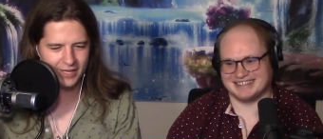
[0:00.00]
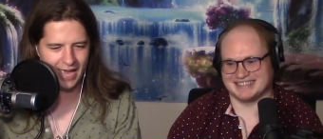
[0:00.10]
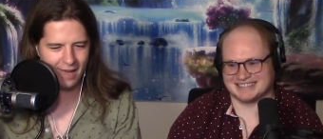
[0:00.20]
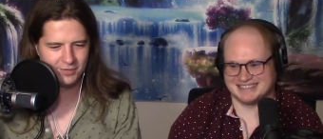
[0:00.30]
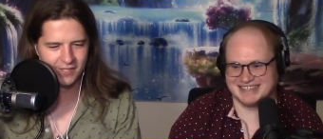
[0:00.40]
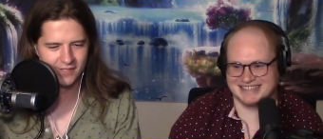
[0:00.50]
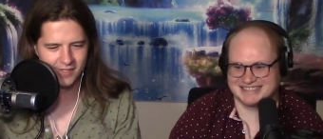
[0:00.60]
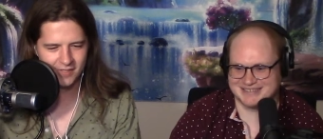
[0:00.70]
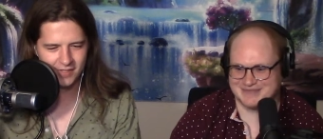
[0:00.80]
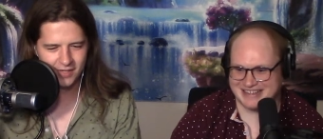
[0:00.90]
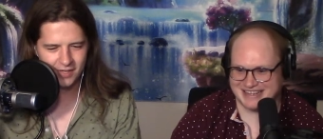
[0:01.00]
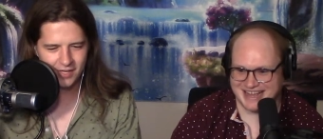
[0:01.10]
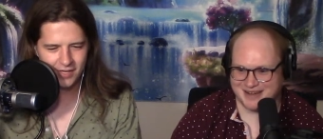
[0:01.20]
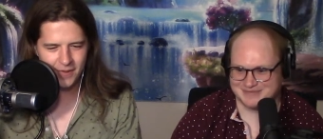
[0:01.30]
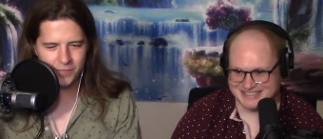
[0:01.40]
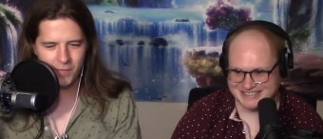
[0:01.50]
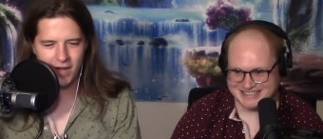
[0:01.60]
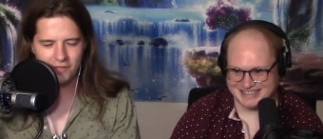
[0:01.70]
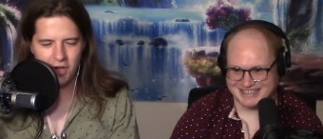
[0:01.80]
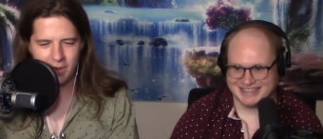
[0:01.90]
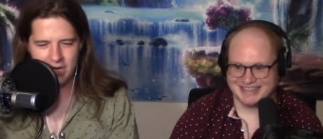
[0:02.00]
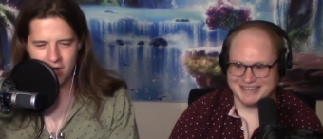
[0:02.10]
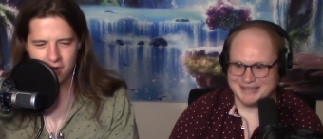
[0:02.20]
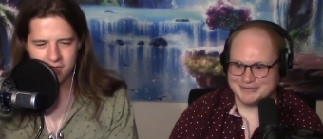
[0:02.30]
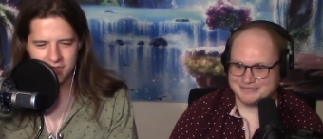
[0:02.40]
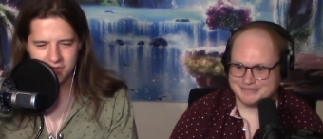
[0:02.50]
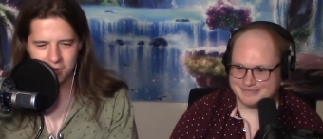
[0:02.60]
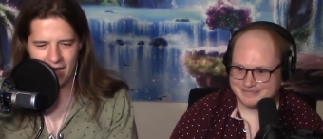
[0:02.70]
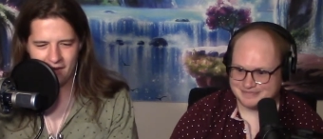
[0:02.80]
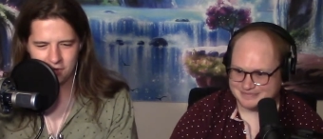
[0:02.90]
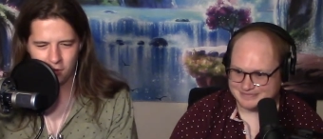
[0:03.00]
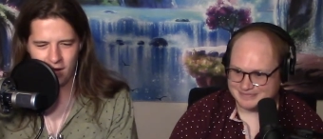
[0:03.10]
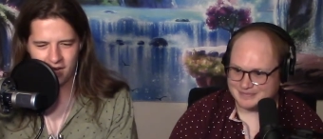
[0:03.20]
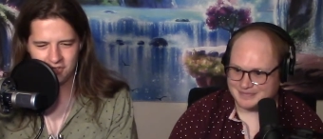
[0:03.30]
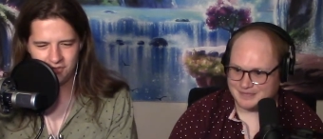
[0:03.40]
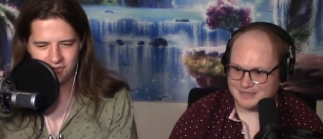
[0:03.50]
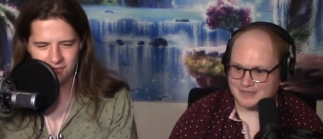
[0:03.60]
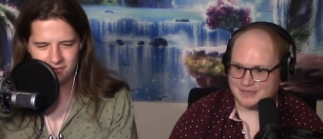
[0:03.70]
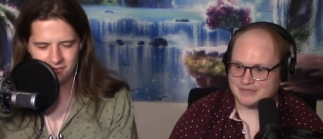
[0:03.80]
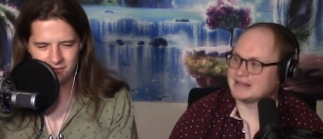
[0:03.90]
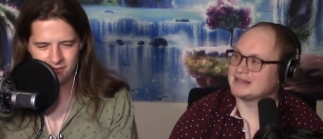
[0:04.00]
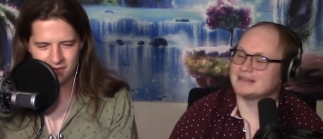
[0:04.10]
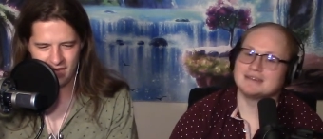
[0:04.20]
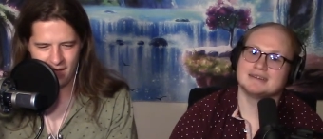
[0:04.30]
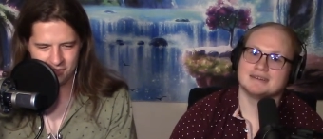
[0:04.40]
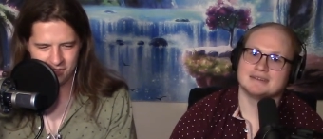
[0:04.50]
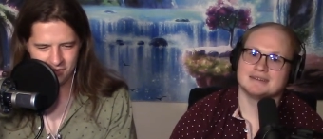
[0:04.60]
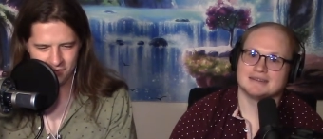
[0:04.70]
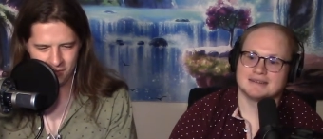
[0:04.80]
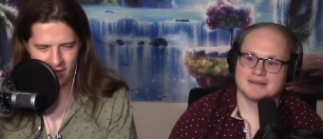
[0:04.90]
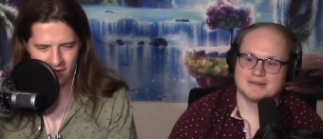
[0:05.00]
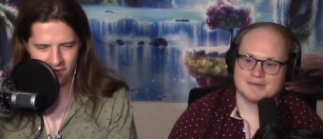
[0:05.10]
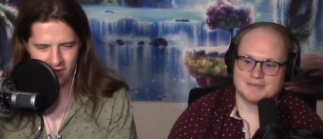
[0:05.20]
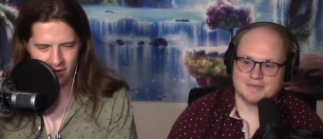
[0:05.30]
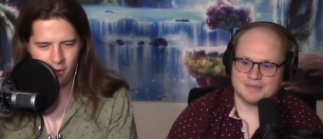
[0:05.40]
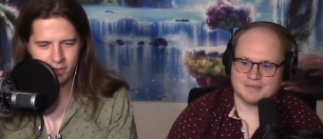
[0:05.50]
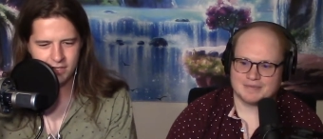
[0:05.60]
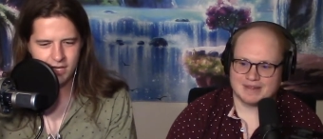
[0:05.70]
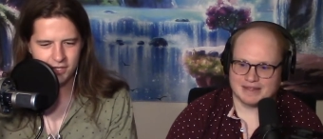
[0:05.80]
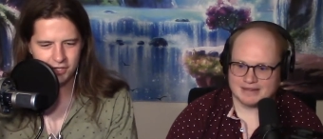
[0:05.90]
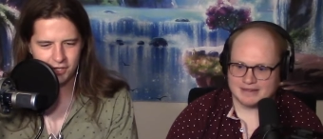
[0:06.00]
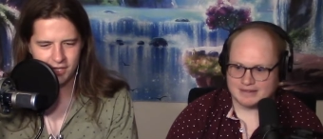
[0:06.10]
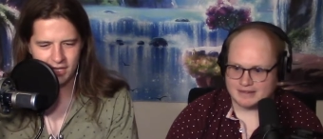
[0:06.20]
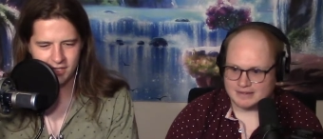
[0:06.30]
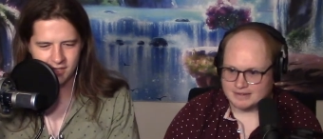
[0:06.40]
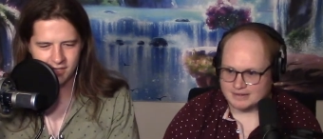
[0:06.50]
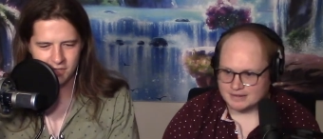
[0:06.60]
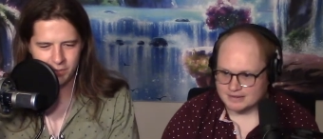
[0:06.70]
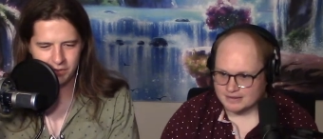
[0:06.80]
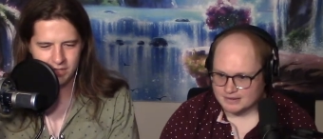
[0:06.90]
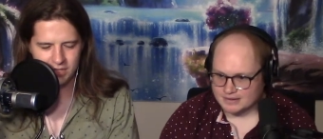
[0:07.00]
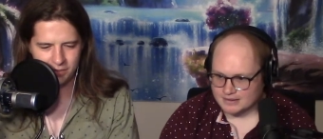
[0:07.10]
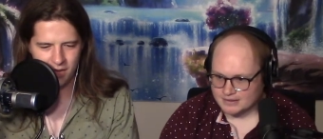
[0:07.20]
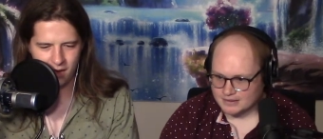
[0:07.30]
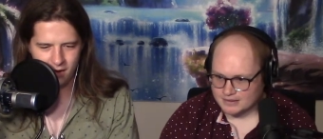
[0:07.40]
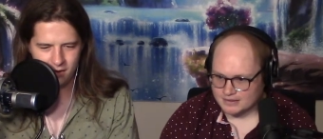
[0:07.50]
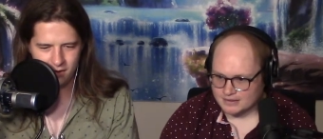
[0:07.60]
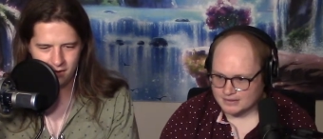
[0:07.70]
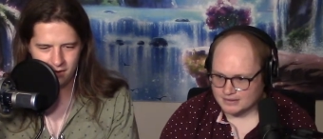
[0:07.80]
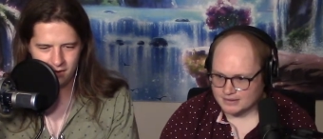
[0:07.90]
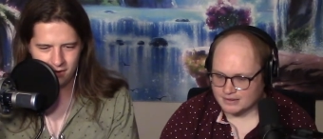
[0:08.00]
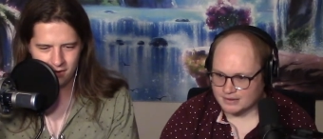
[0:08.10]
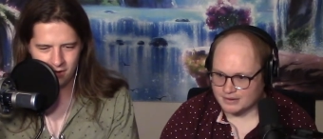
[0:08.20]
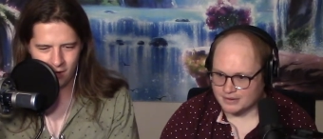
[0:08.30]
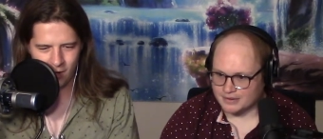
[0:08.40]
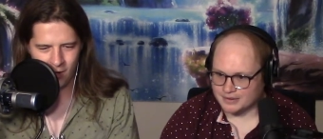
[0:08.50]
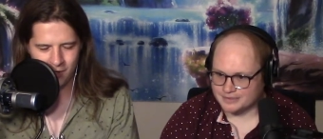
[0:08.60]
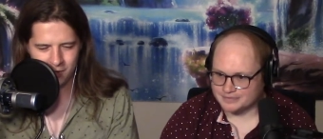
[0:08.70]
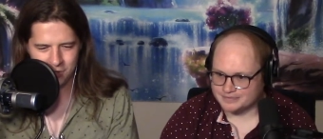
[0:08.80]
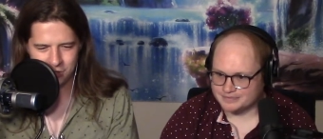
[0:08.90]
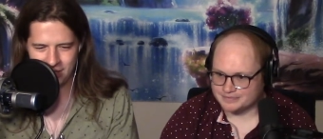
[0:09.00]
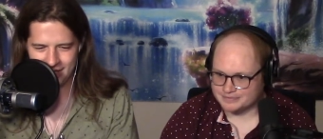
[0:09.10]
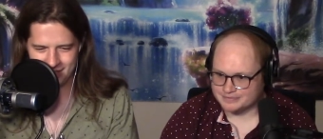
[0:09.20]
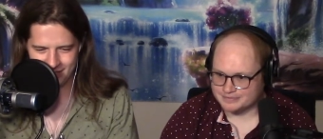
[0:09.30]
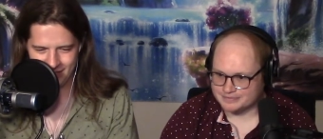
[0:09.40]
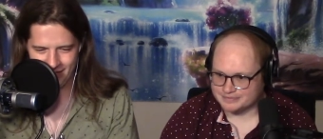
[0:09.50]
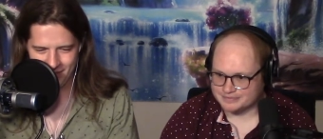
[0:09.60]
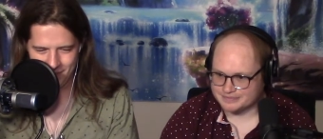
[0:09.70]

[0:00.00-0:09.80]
Speaker 1: yes, captions. There needs to be the captions. Right. If nobody knows this, you have to watch the captions for the Pelo video. Oh, it doesn't actually look like he's he's posted them yet. Oh. Auto translate.